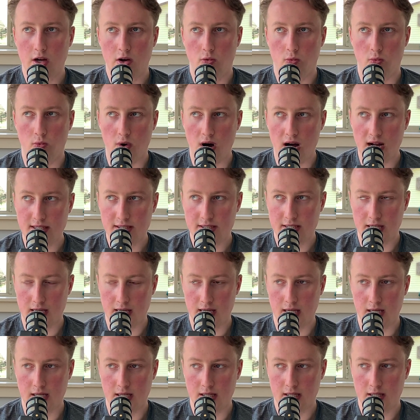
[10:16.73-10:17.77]

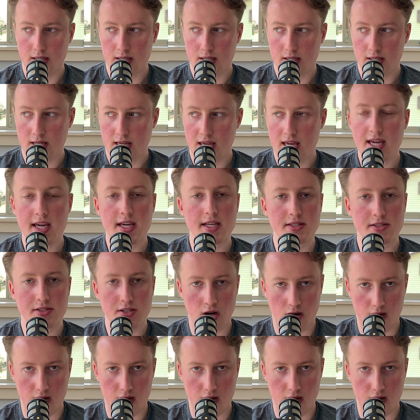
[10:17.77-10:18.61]
wanting his